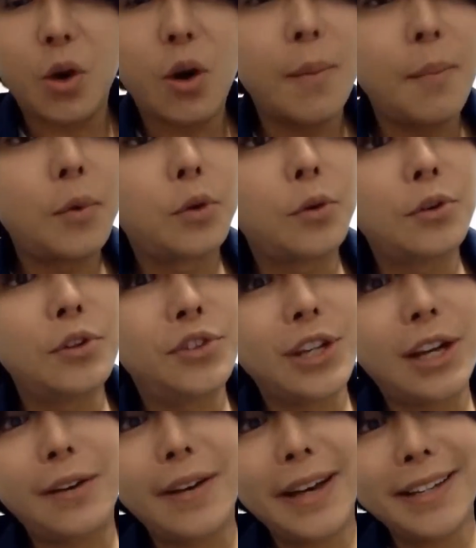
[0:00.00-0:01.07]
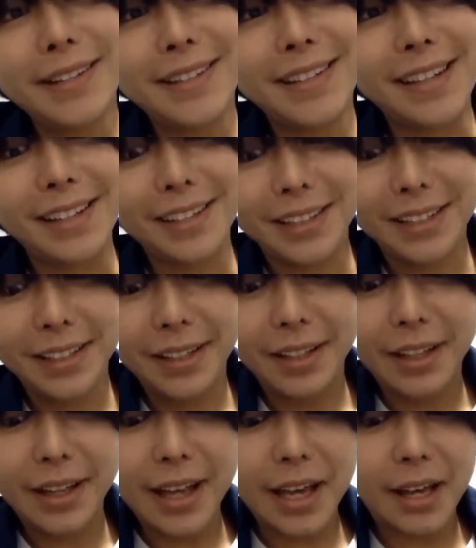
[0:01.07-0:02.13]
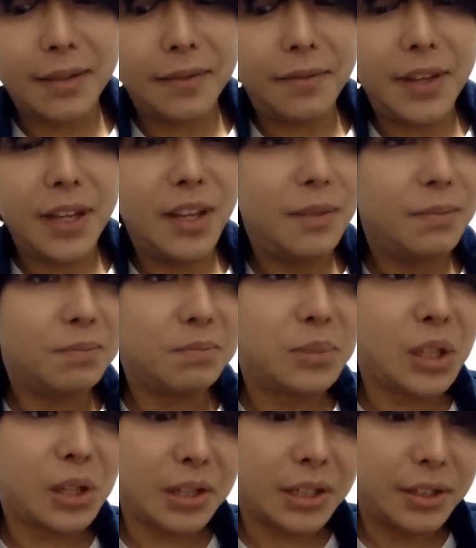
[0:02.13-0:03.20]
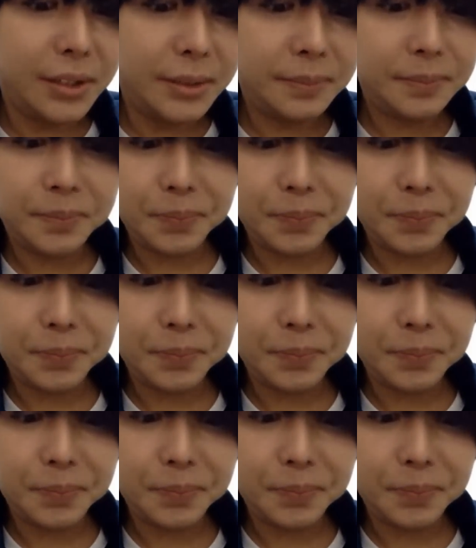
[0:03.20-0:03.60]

homegrown child actor and blogger?